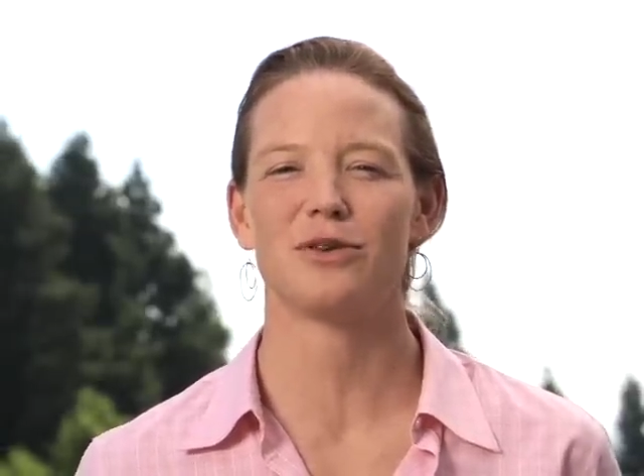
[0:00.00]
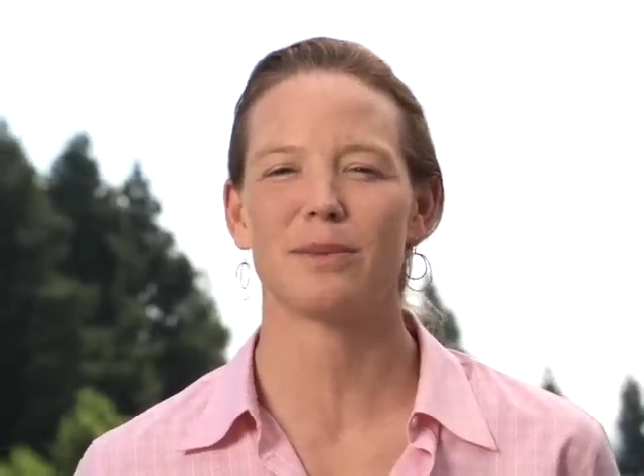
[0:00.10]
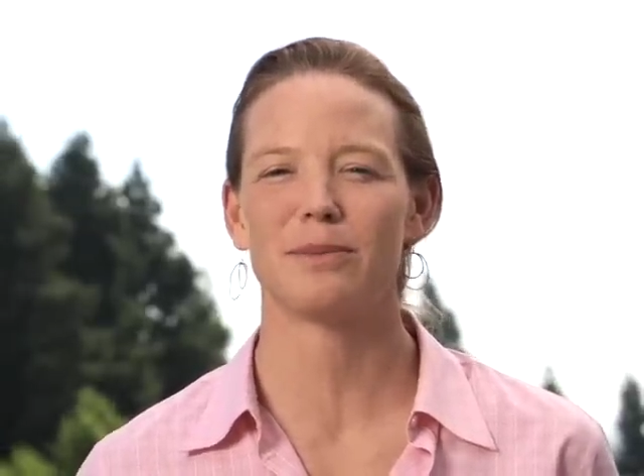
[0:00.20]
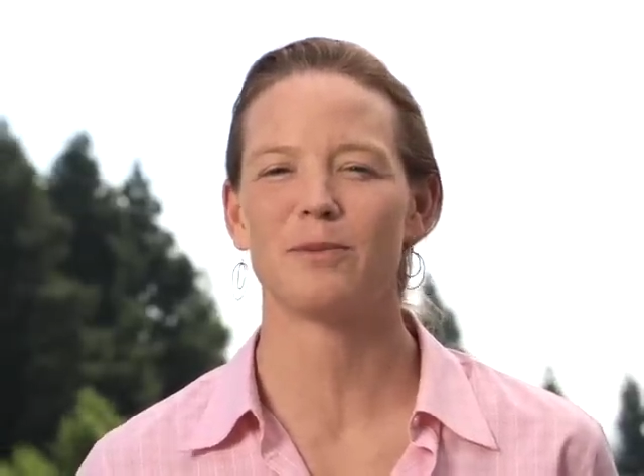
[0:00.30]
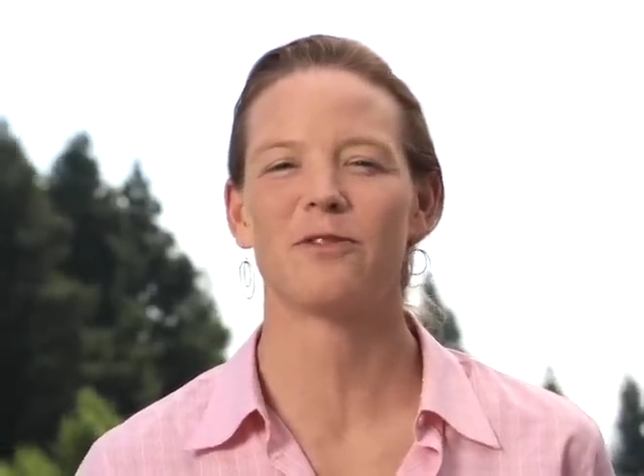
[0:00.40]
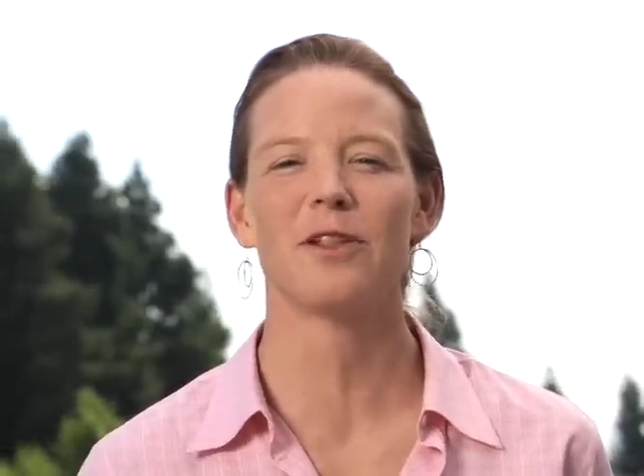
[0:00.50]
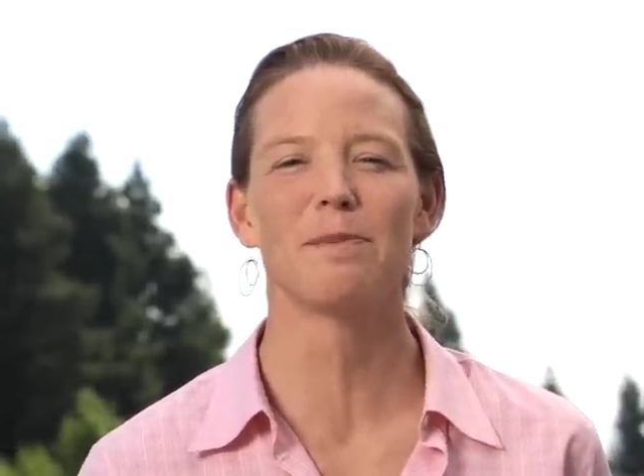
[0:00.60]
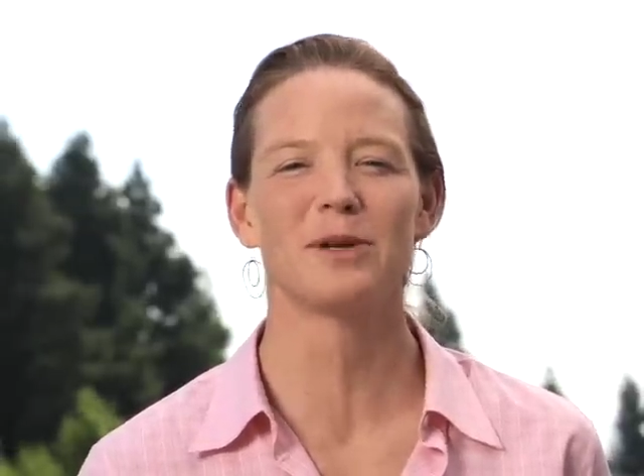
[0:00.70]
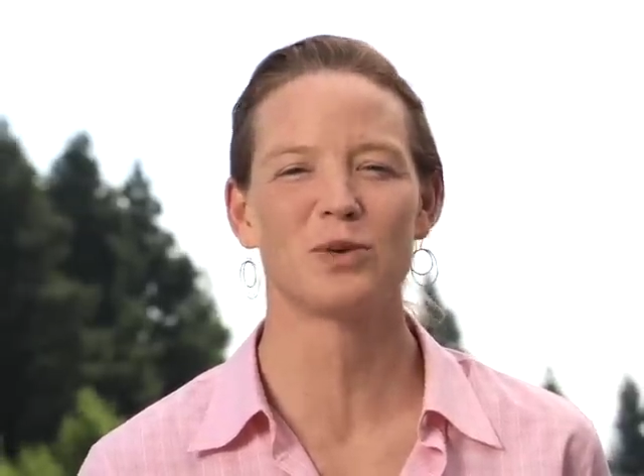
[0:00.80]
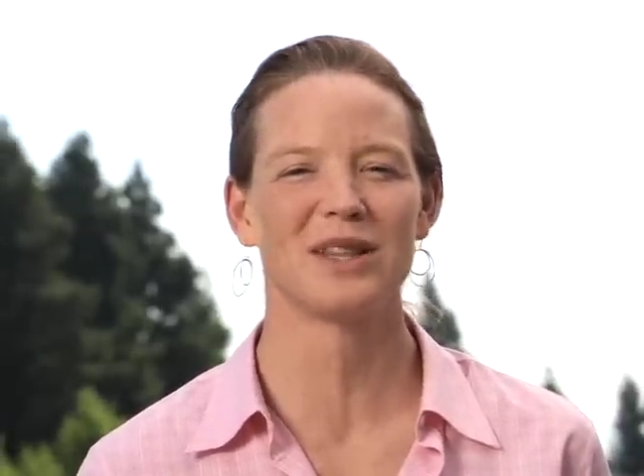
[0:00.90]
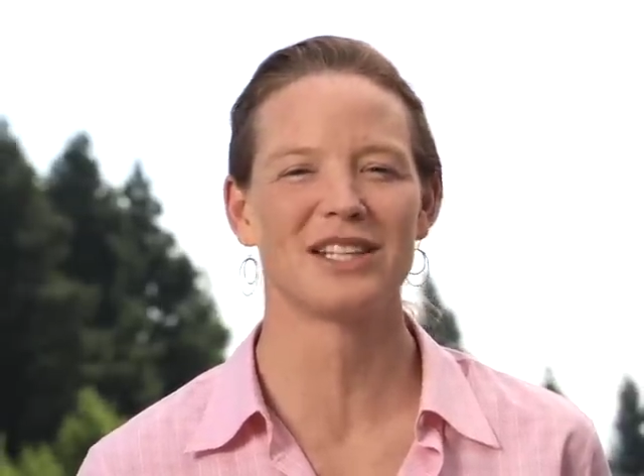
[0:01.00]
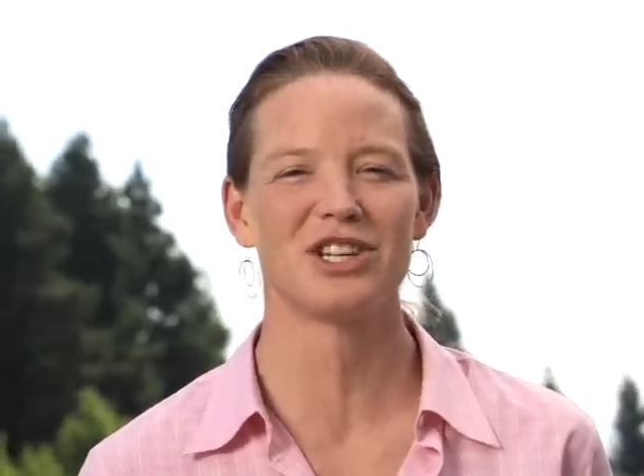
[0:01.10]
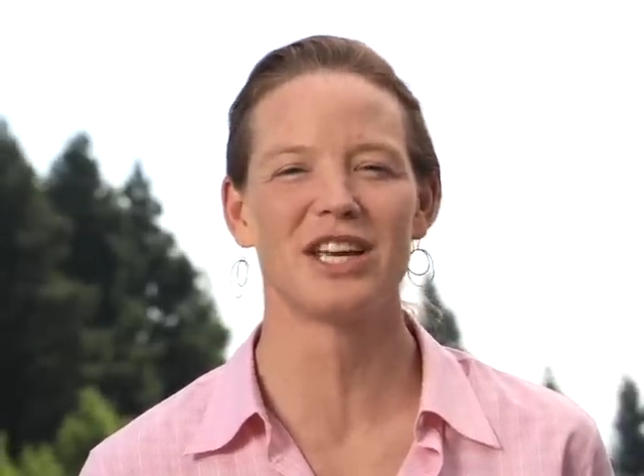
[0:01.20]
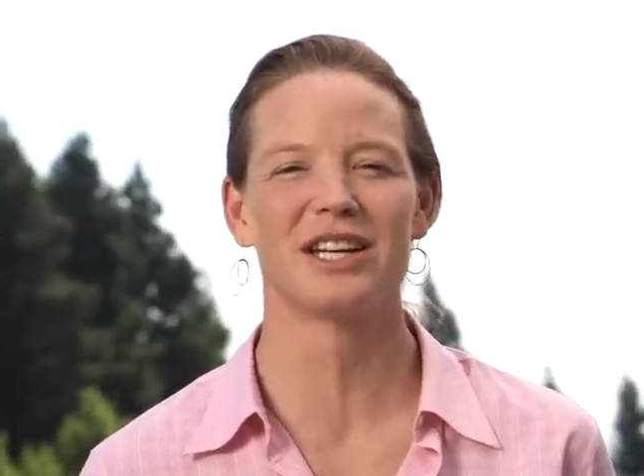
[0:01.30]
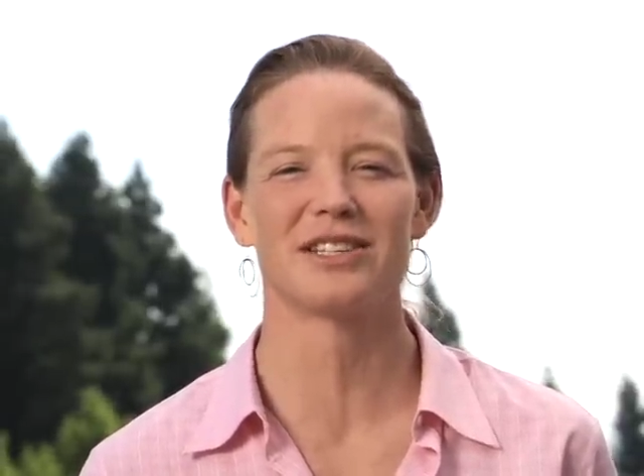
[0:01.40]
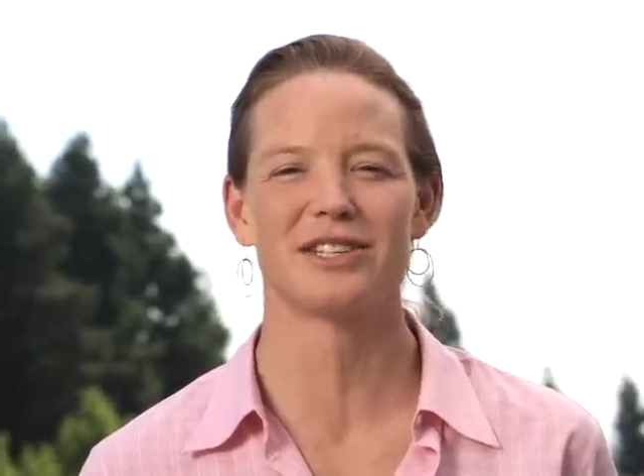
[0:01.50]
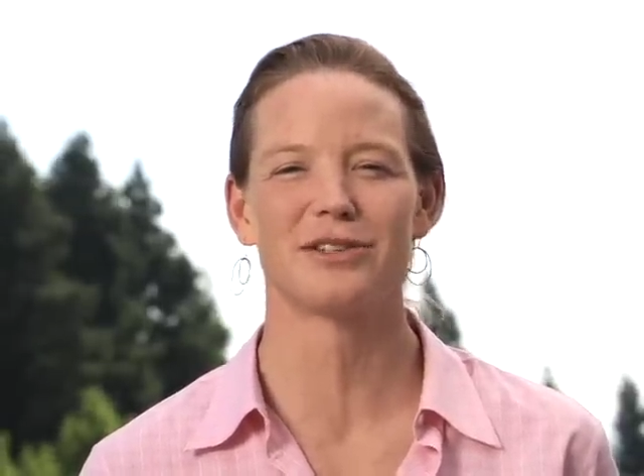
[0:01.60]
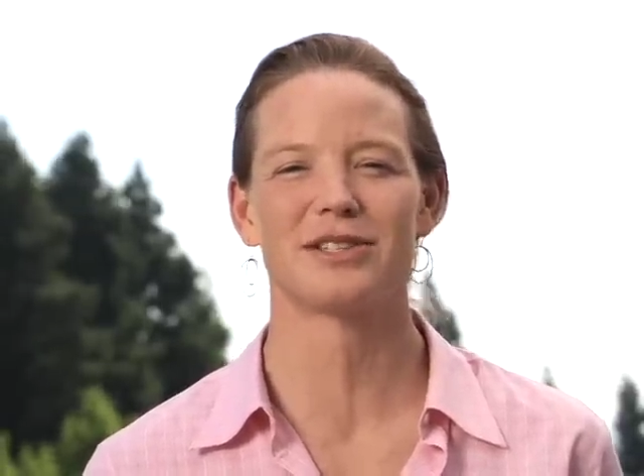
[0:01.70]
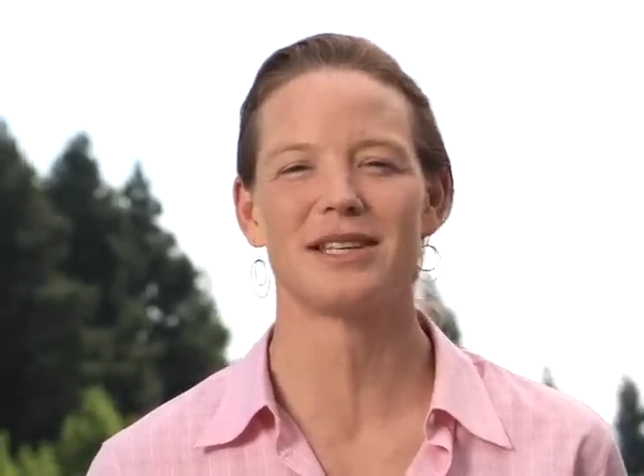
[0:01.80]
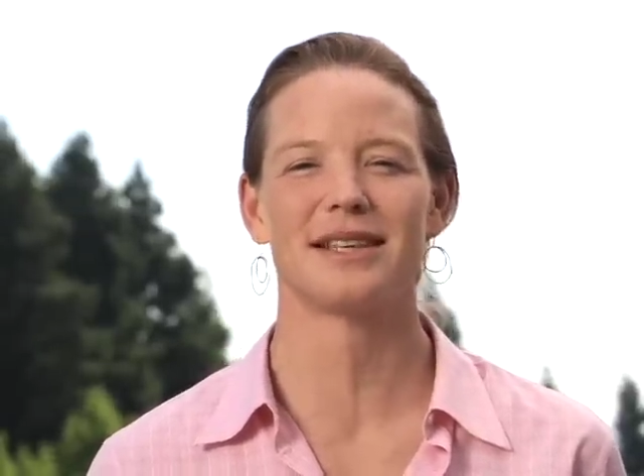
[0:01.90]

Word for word: you can flip between the channels and you'll see